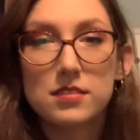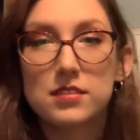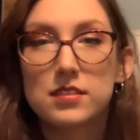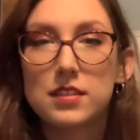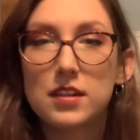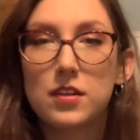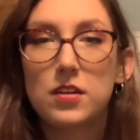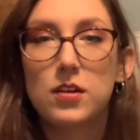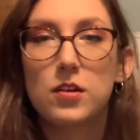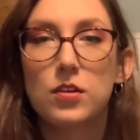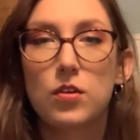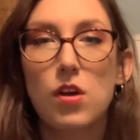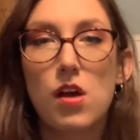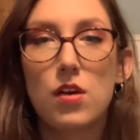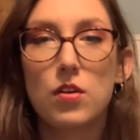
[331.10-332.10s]
little
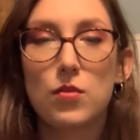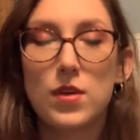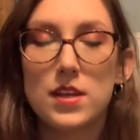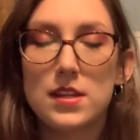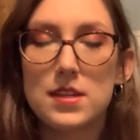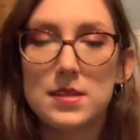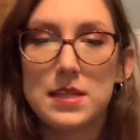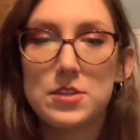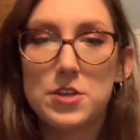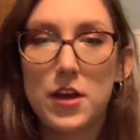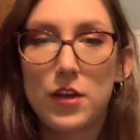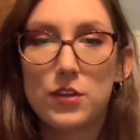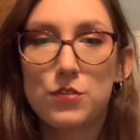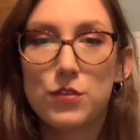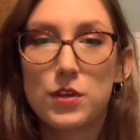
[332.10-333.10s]
quick and easy
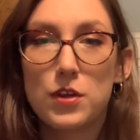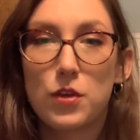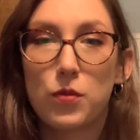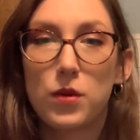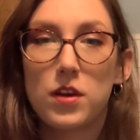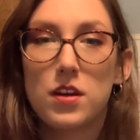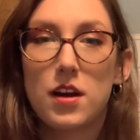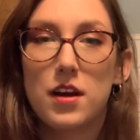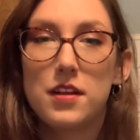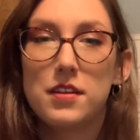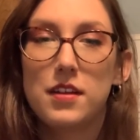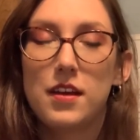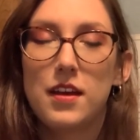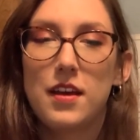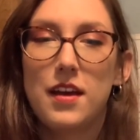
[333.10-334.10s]
challenge for you to work
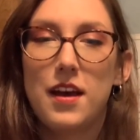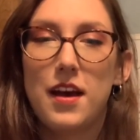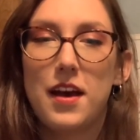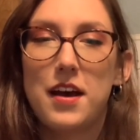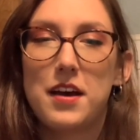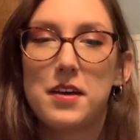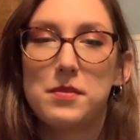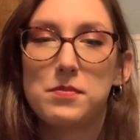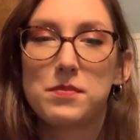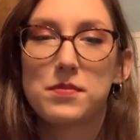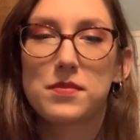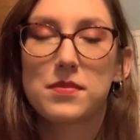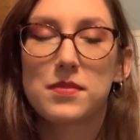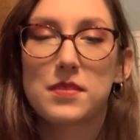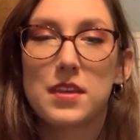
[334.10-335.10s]
on.
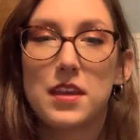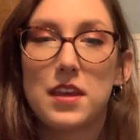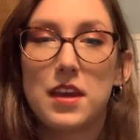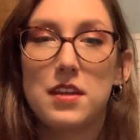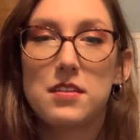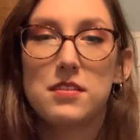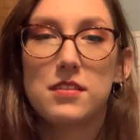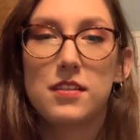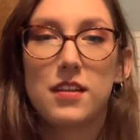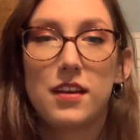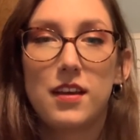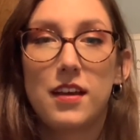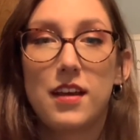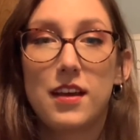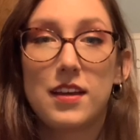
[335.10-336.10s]
Again,
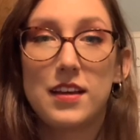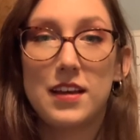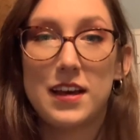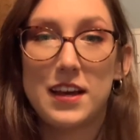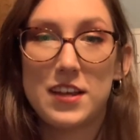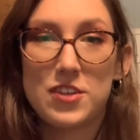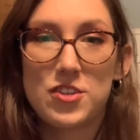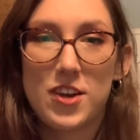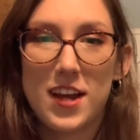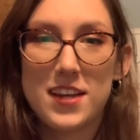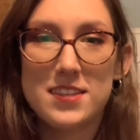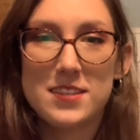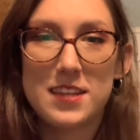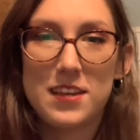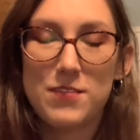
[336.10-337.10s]
try and
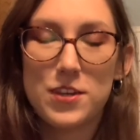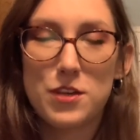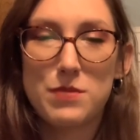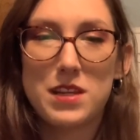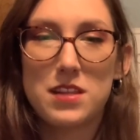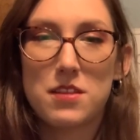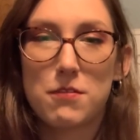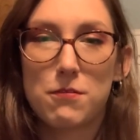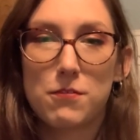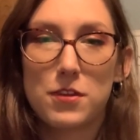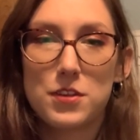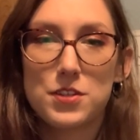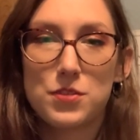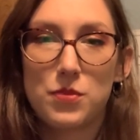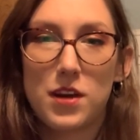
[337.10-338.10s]
see if you can be the
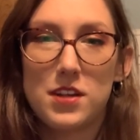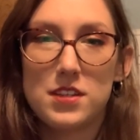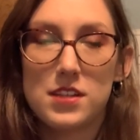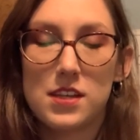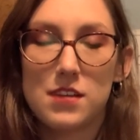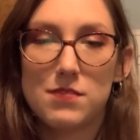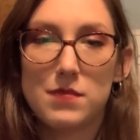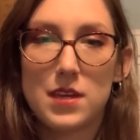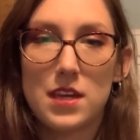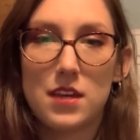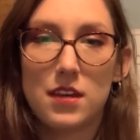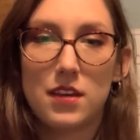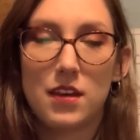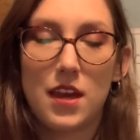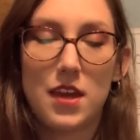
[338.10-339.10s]
first one to give
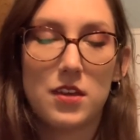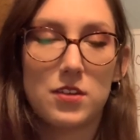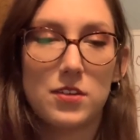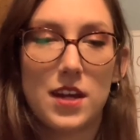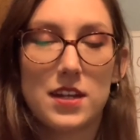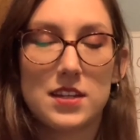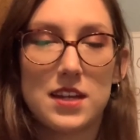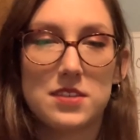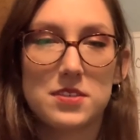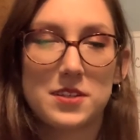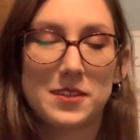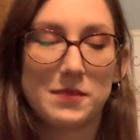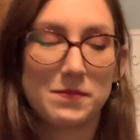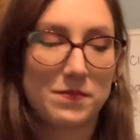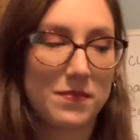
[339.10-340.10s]
me a correct
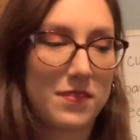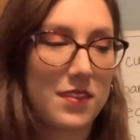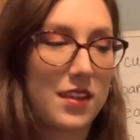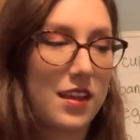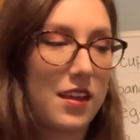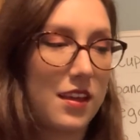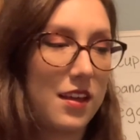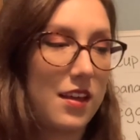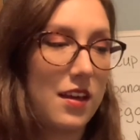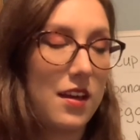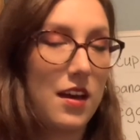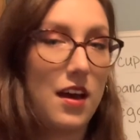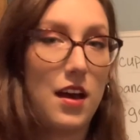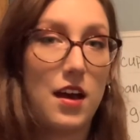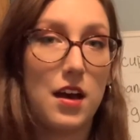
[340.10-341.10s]
answer.
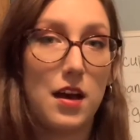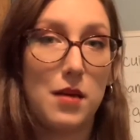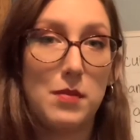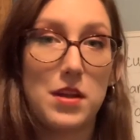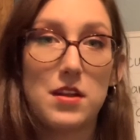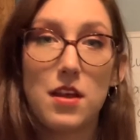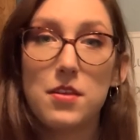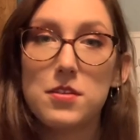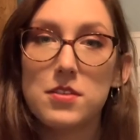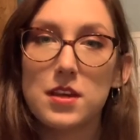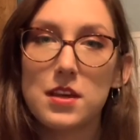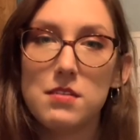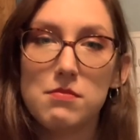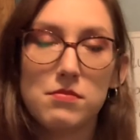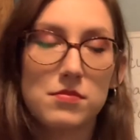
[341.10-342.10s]
Another thing